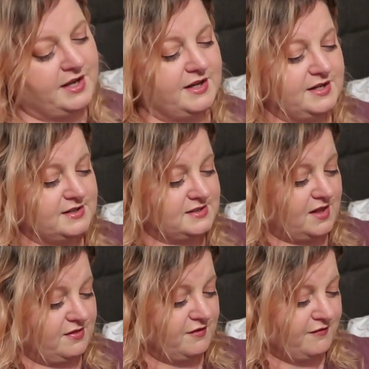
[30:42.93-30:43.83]
It is
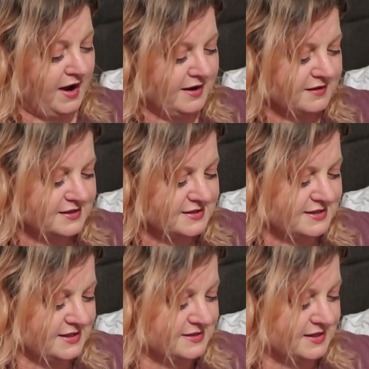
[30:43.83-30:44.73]
The Violent
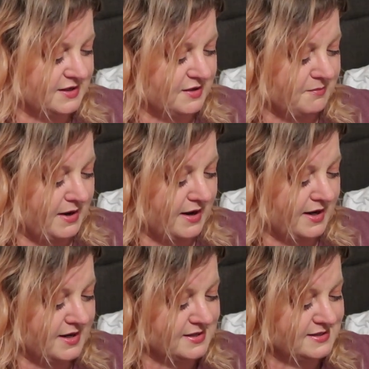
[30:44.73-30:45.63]
Season
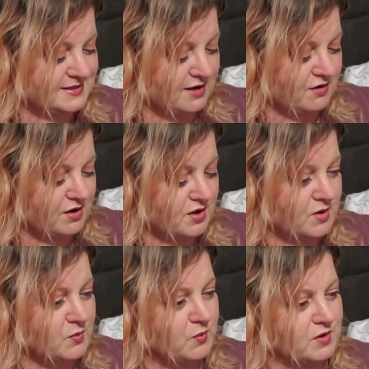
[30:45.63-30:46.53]
by
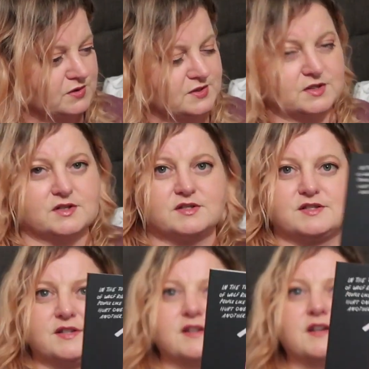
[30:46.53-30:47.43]
Sarah Walters.